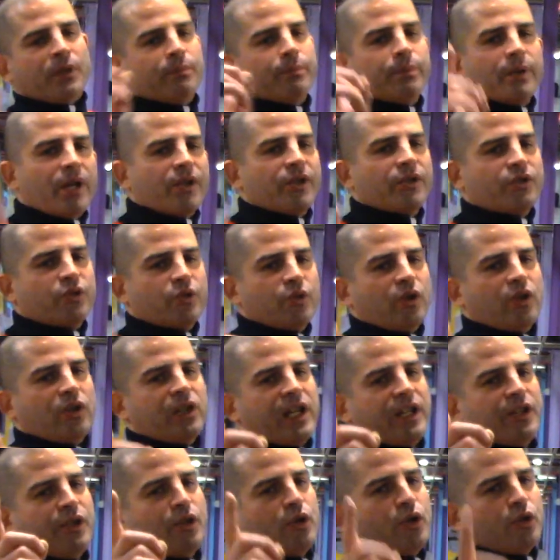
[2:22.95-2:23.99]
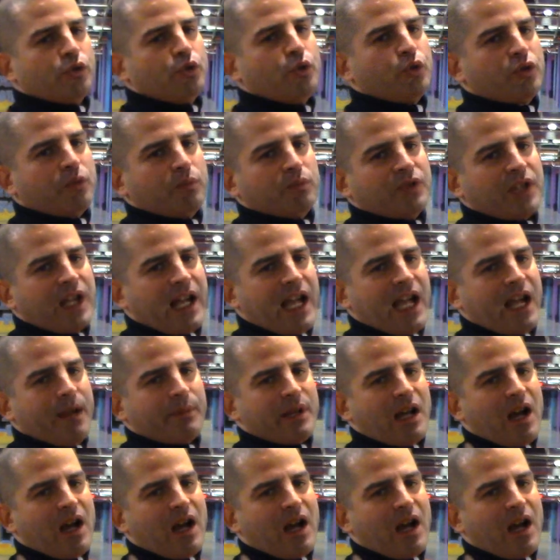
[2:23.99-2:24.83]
brother, sooner or later you're going to do some time.